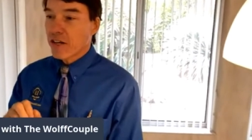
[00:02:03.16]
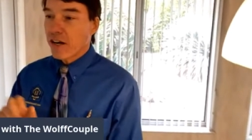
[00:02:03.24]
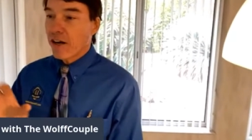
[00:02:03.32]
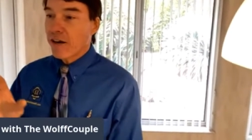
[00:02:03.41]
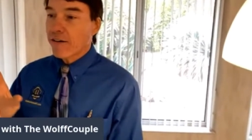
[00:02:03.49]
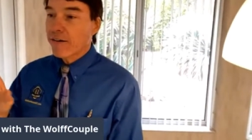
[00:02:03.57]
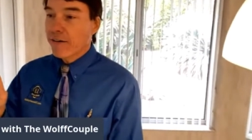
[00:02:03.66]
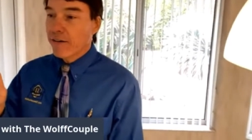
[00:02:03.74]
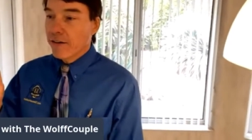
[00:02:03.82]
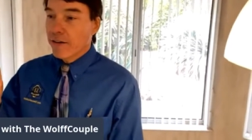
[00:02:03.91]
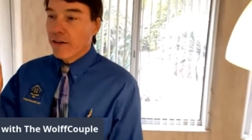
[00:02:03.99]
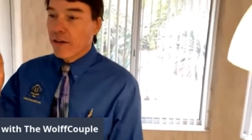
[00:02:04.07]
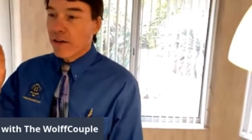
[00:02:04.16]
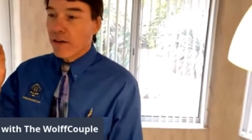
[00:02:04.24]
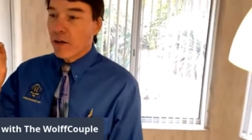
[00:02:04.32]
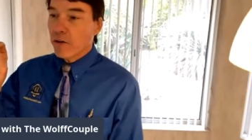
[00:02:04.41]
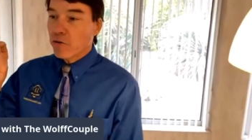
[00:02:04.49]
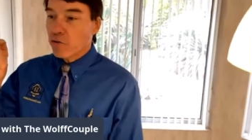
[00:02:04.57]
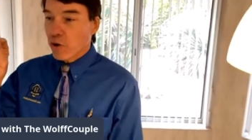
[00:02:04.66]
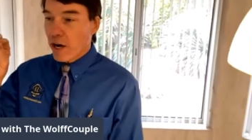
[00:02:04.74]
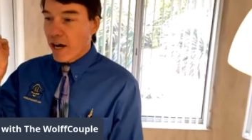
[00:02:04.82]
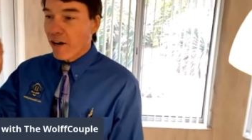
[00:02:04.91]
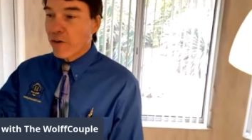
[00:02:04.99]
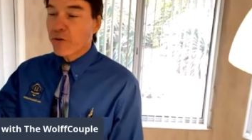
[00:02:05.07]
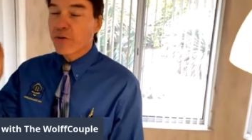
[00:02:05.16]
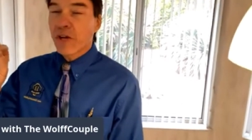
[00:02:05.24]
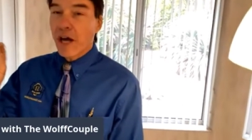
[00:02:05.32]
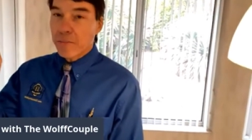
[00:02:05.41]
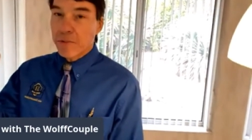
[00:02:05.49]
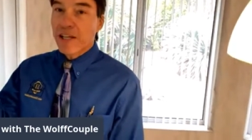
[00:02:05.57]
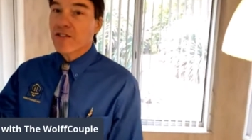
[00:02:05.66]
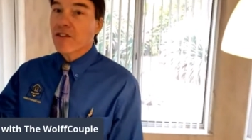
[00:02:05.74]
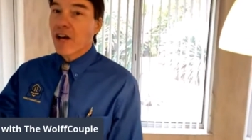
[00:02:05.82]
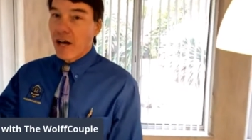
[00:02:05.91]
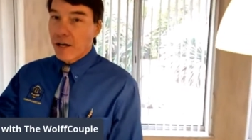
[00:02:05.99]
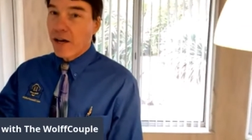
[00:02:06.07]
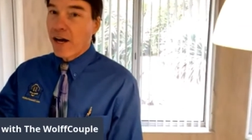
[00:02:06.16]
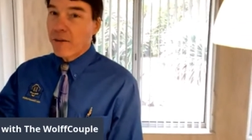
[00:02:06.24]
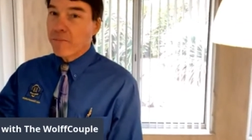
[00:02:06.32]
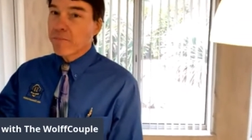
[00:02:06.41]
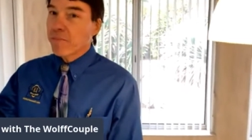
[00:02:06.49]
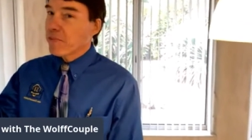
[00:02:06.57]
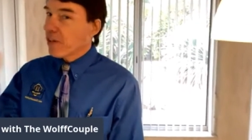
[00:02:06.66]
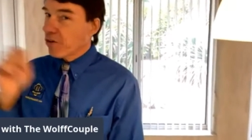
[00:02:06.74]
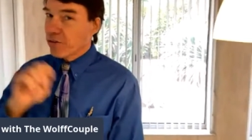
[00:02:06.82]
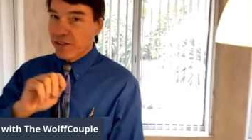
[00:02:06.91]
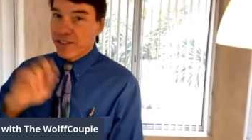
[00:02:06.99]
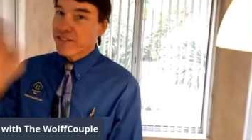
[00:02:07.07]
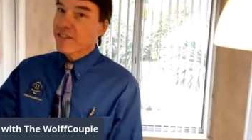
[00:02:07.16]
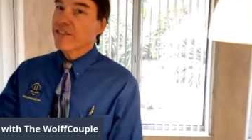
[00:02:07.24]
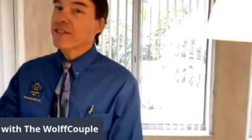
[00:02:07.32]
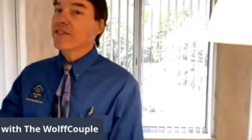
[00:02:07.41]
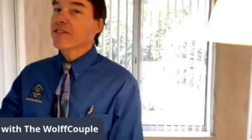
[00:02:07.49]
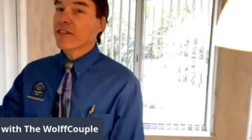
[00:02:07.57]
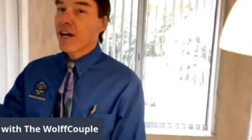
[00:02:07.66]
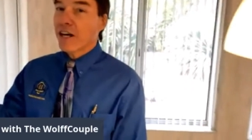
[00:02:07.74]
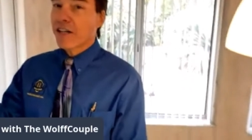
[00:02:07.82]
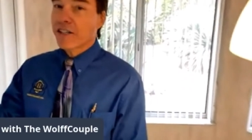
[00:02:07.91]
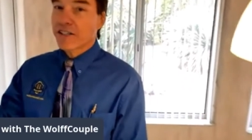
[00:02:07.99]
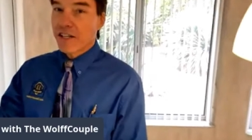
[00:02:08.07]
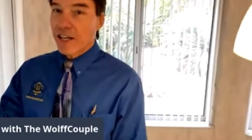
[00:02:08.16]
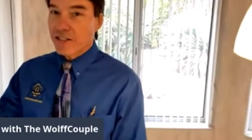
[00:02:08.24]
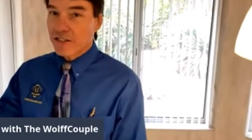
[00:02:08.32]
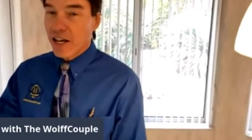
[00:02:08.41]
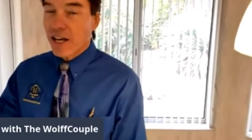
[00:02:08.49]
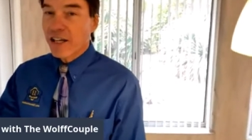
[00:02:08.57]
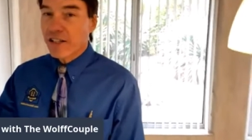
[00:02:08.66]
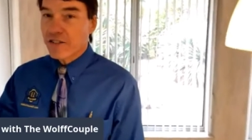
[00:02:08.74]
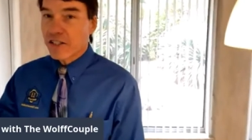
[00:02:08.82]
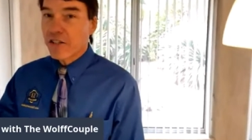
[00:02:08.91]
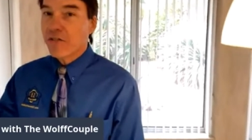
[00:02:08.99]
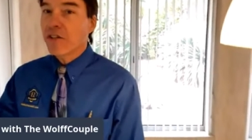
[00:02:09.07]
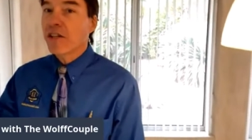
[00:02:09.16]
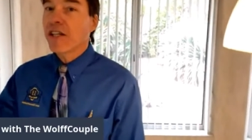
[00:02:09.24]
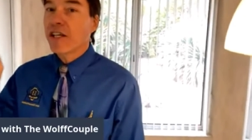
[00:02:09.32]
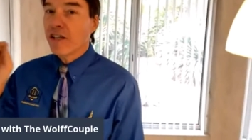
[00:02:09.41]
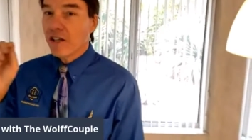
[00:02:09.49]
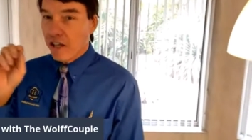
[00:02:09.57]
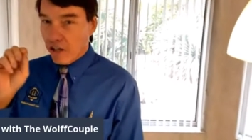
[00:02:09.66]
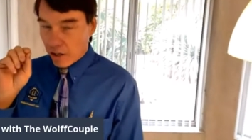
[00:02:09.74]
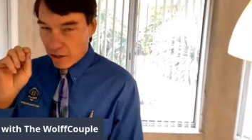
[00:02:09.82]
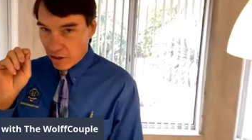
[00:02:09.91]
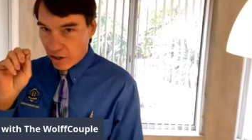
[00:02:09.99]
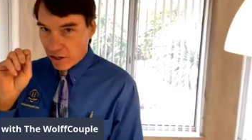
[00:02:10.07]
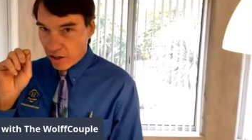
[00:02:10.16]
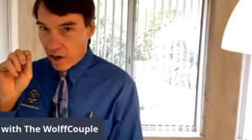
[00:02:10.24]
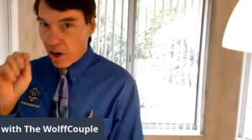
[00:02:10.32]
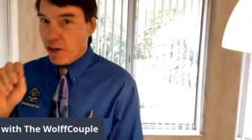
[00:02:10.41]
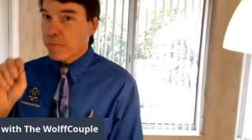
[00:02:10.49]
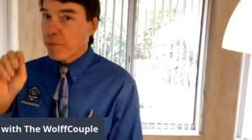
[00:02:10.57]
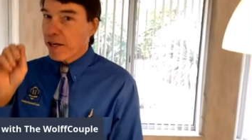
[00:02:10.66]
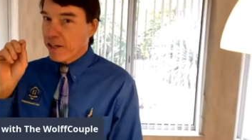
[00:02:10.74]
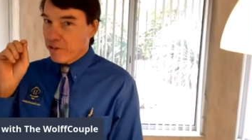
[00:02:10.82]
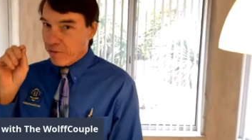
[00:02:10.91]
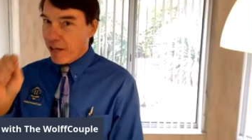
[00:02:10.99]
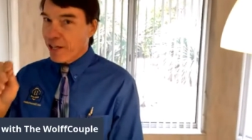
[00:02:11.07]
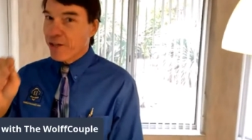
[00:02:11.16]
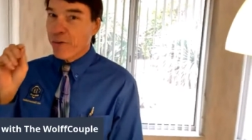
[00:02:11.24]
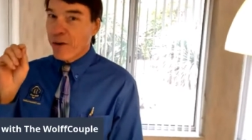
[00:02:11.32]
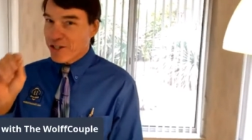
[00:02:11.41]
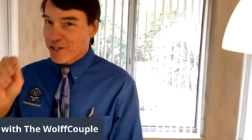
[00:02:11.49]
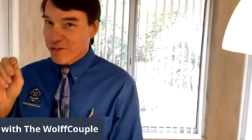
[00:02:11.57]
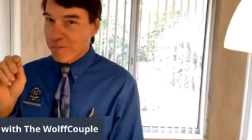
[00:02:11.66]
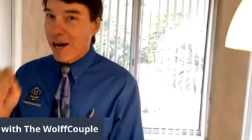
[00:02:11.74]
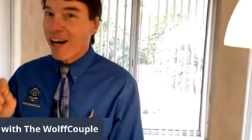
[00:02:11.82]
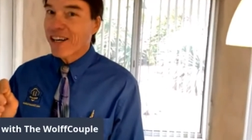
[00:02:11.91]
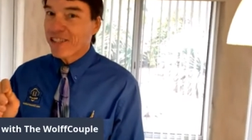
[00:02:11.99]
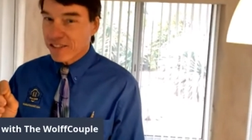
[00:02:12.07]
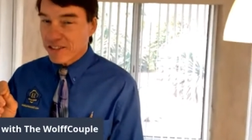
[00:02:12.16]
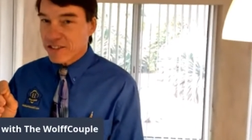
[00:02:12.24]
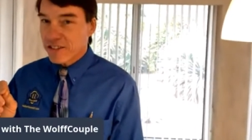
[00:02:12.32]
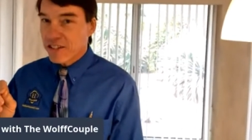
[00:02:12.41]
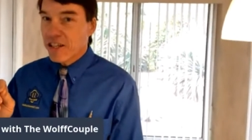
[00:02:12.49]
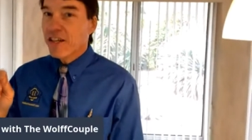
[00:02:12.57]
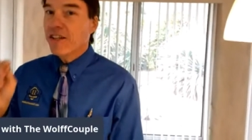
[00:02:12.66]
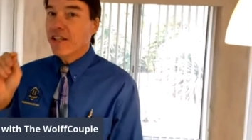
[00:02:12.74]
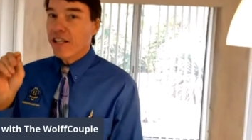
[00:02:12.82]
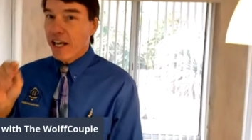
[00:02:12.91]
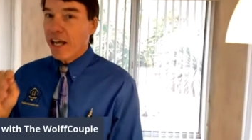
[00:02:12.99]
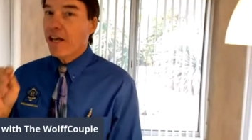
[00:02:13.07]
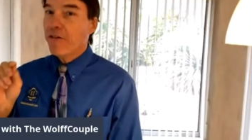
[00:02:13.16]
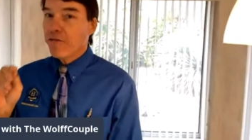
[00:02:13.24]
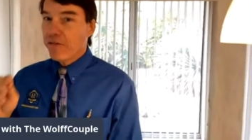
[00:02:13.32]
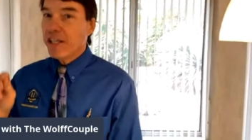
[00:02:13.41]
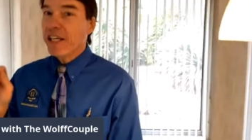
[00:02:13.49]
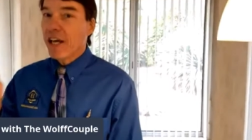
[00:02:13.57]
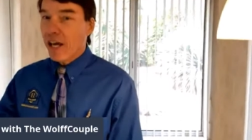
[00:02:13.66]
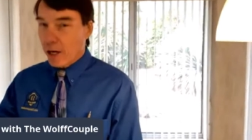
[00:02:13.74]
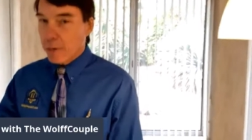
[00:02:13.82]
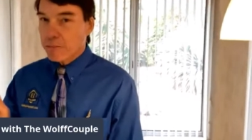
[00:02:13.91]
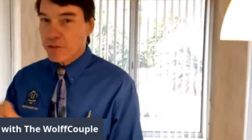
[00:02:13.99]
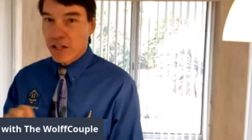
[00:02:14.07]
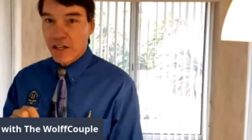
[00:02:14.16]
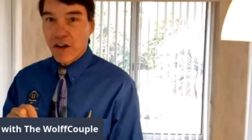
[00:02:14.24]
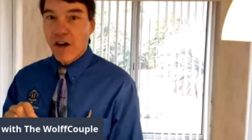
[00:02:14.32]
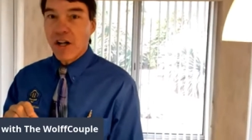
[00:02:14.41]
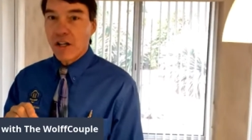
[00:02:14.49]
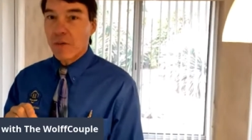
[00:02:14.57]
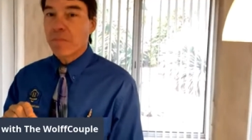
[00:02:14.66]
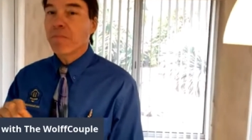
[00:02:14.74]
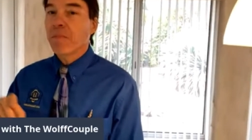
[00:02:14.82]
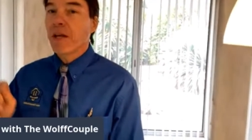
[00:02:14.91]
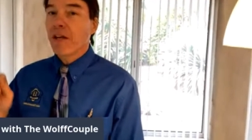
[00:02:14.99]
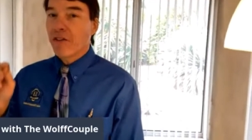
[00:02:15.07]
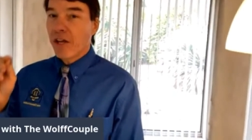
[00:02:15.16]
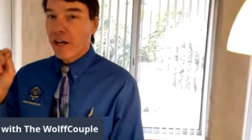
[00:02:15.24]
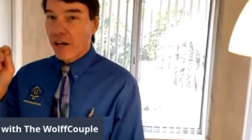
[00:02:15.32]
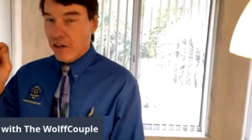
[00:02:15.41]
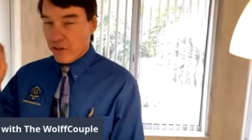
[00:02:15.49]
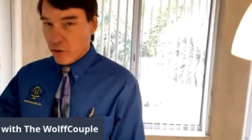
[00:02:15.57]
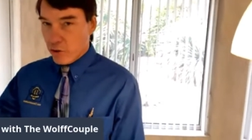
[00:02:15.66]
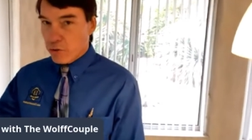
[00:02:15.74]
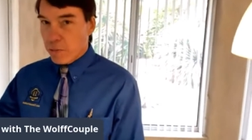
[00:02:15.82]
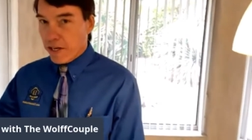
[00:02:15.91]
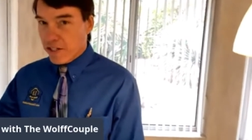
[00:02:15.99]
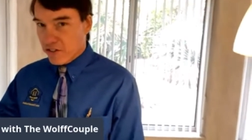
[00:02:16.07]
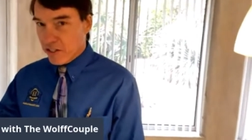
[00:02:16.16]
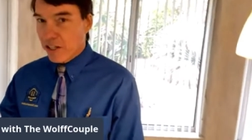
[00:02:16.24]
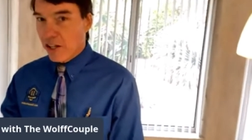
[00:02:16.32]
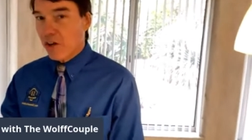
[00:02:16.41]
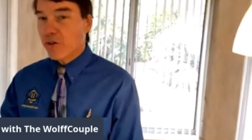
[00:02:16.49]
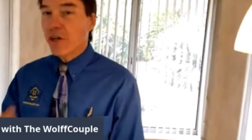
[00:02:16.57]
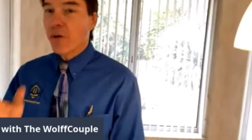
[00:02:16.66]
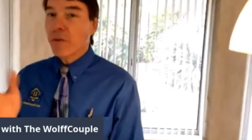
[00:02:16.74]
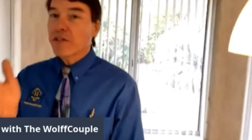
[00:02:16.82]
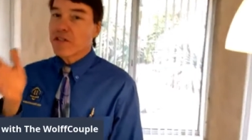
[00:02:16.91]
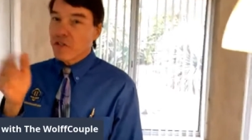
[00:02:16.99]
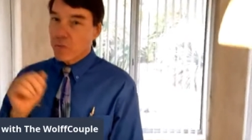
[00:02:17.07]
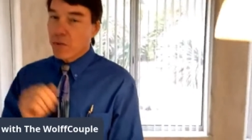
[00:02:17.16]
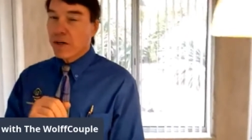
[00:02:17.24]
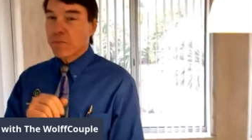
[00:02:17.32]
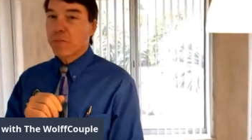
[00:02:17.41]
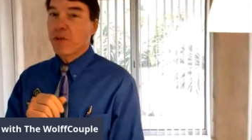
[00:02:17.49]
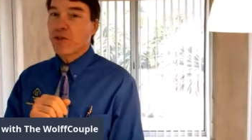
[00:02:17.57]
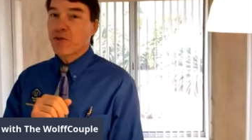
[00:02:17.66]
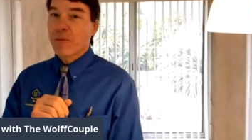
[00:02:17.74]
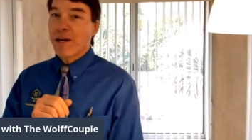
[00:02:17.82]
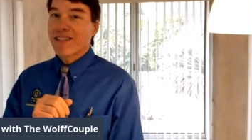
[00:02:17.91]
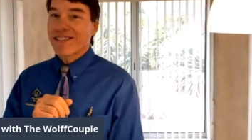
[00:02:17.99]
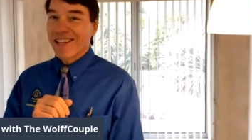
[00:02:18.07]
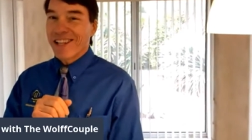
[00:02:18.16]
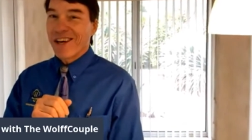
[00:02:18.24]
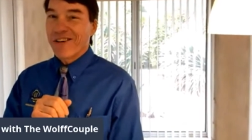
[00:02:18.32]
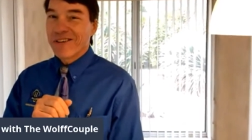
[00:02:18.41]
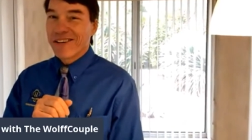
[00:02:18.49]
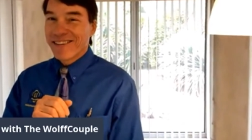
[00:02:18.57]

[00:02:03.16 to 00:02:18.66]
uh, around, I'm guessing, I, I'm, no. listen, this is not an exact science. Even the uh, uh automated valuation models, the AVMs, they call them, that are used by Zillow. Now, what's the one used by Zillow?